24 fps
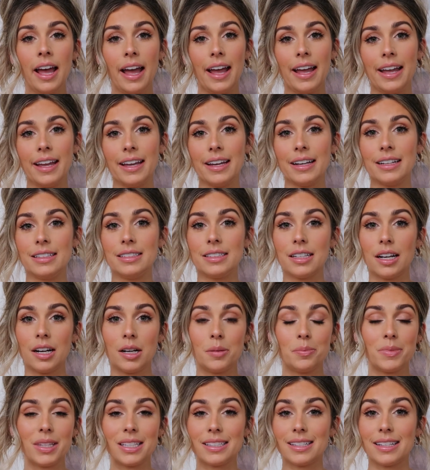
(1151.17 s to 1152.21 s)
And
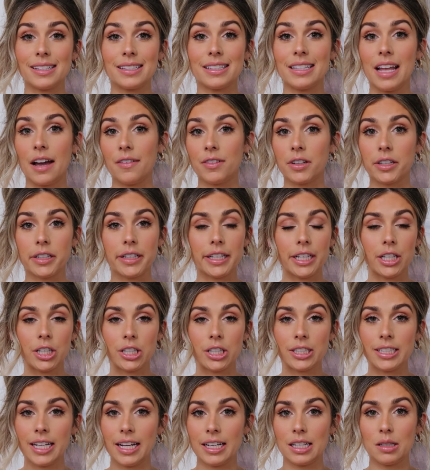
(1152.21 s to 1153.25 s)
this has never
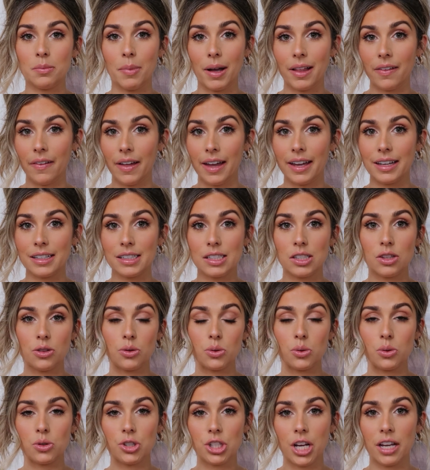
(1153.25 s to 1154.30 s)
irritated my legs
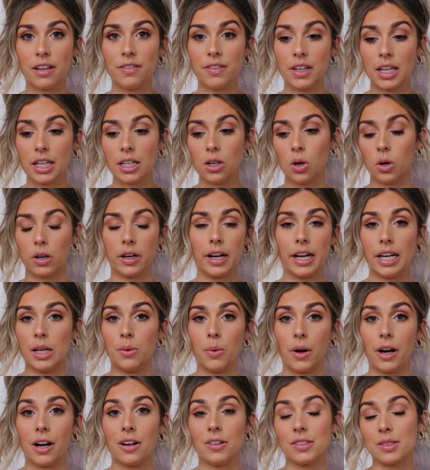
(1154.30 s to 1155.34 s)
through shaving or
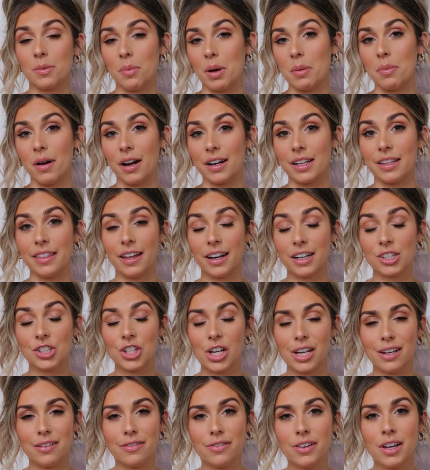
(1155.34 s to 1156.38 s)
anywhere else on my body that I
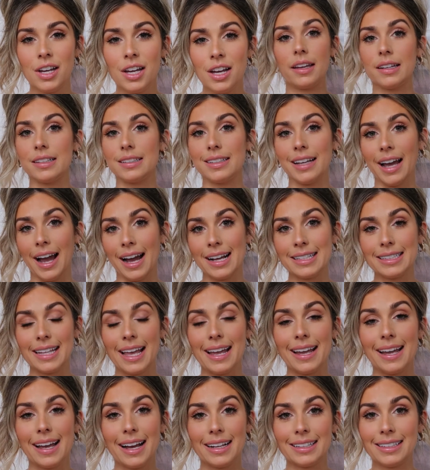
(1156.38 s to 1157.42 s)
shave. And it has
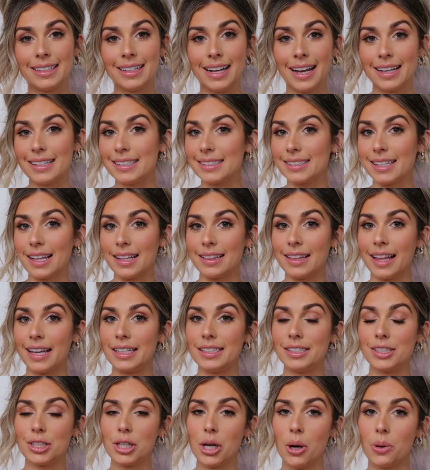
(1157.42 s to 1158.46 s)
a nice
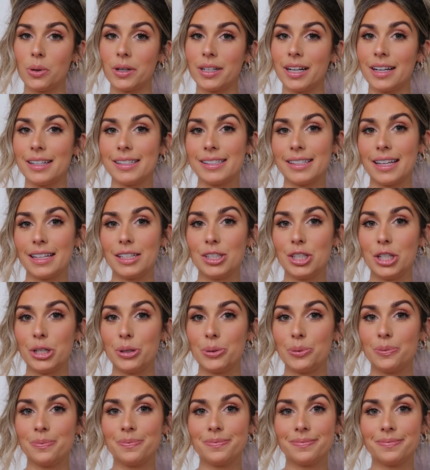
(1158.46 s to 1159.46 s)
light coconut scent too.